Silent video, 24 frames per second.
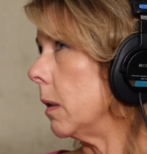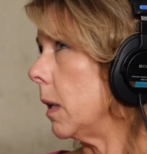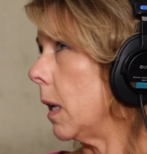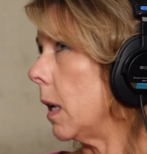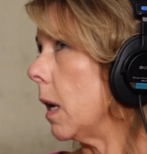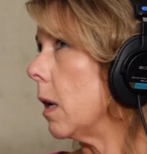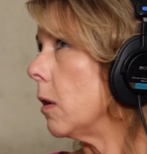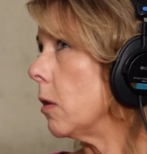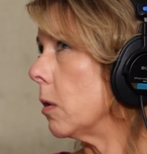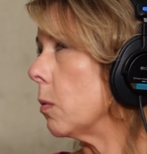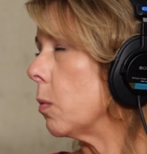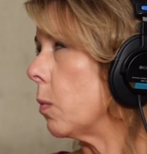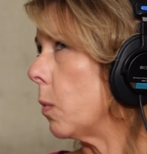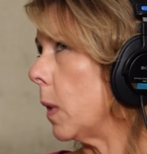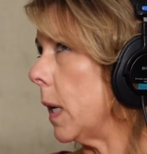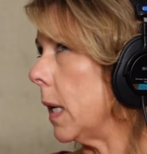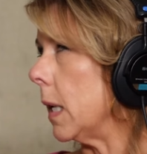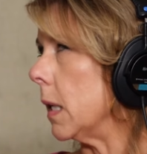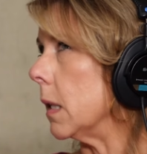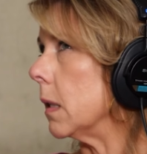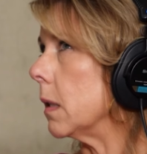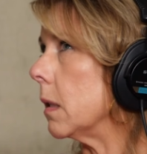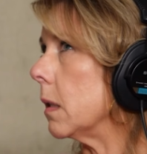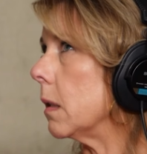
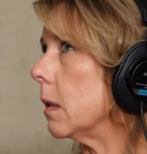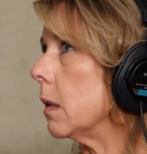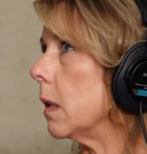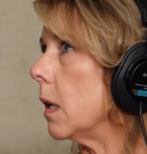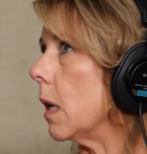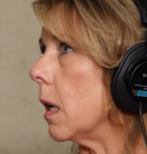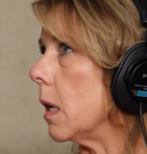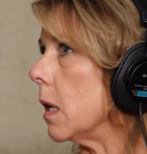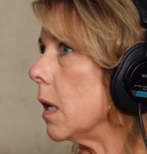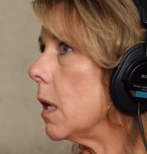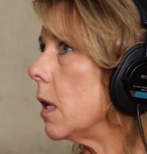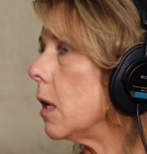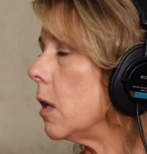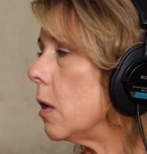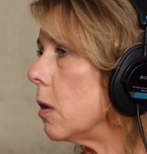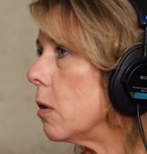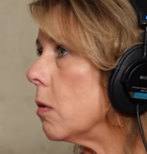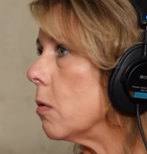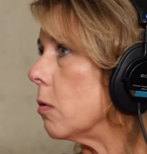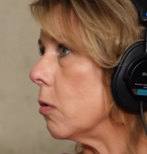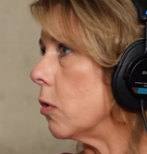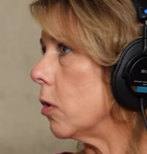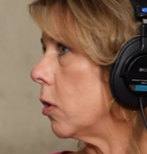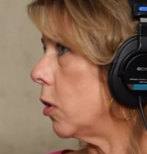underwent a
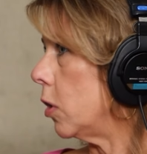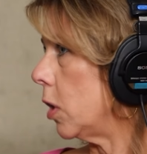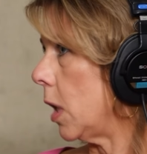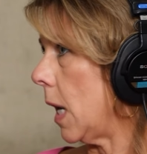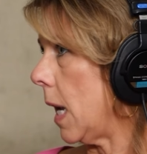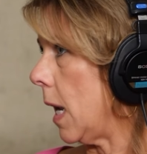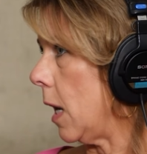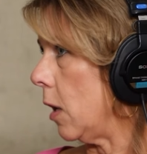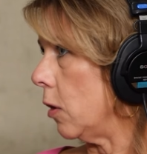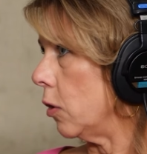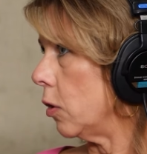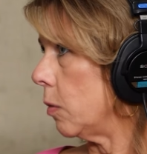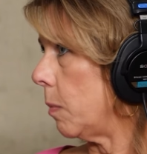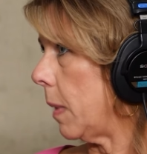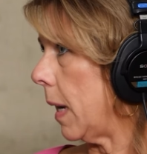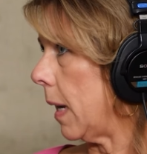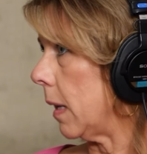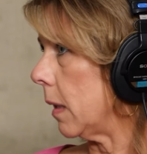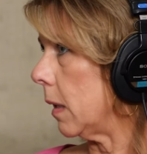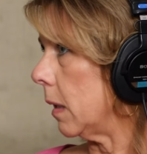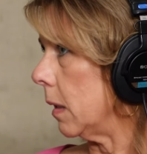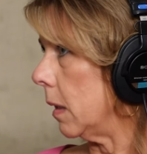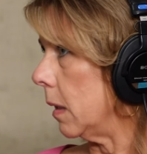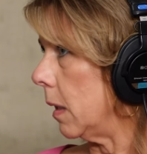huge change
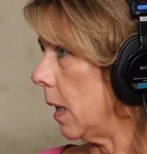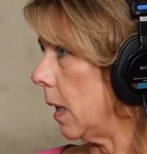back in the